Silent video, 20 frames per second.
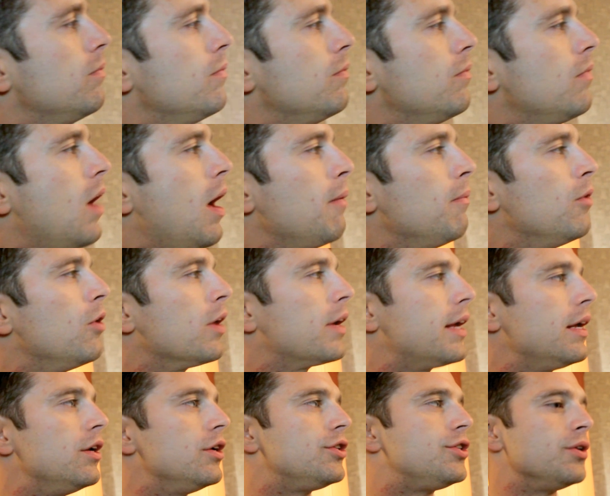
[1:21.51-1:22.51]
I'm
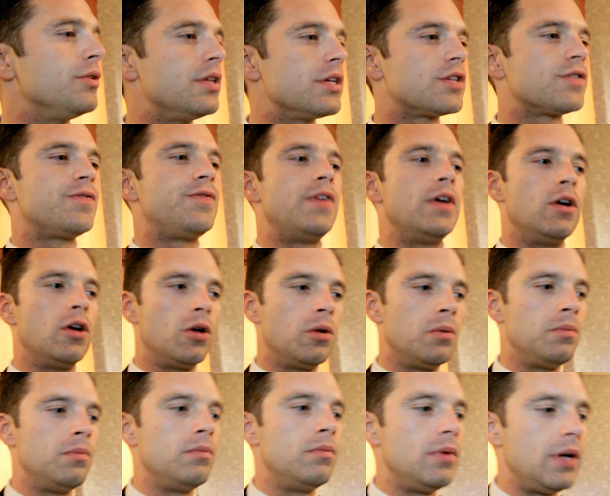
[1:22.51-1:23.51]
looking to do this
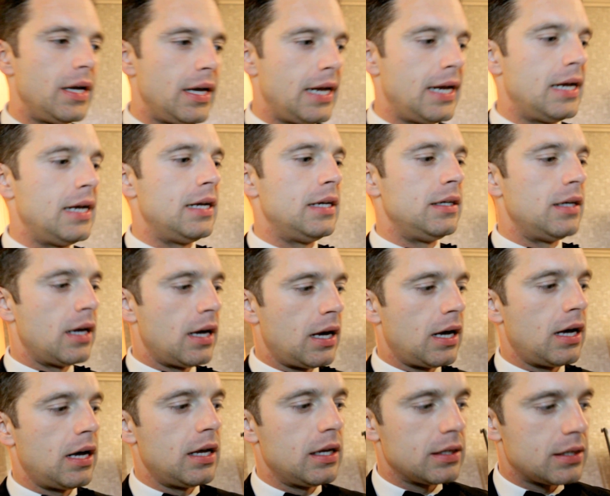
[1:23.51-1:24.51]
film in
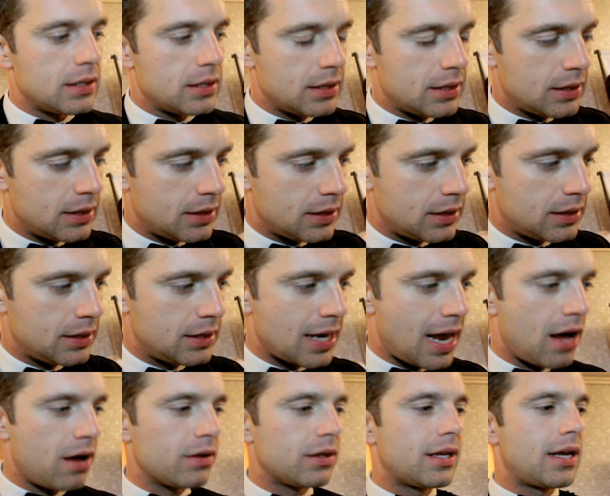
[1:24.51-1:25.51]

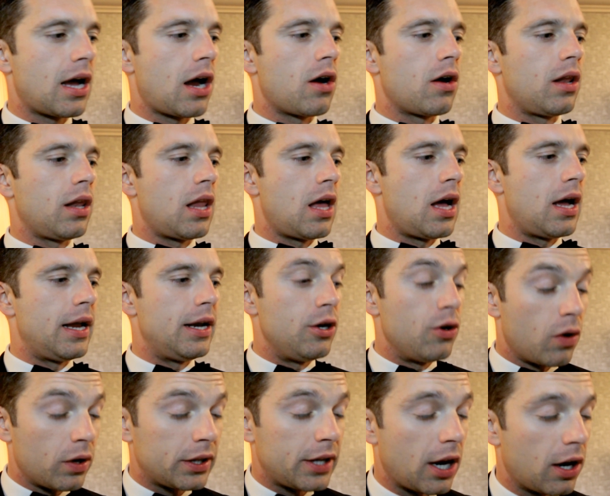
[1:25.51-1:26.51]
North
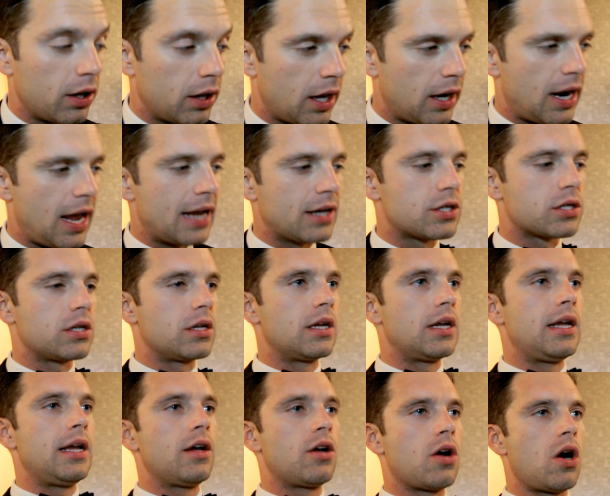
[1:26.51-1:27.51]
Carolina,
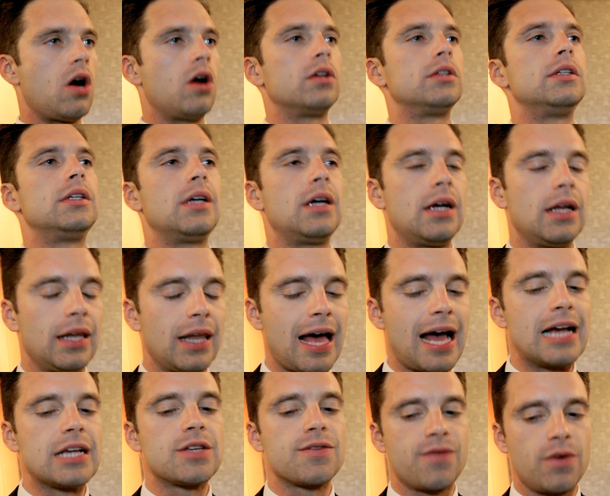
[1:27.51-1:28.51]
actually, called The
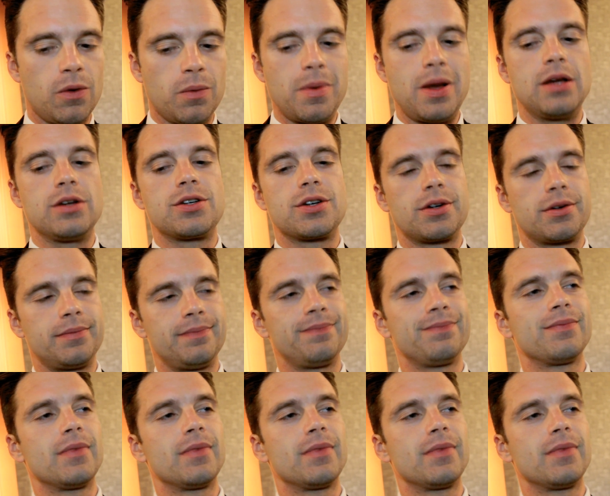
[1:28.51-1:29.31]
Last Full Measure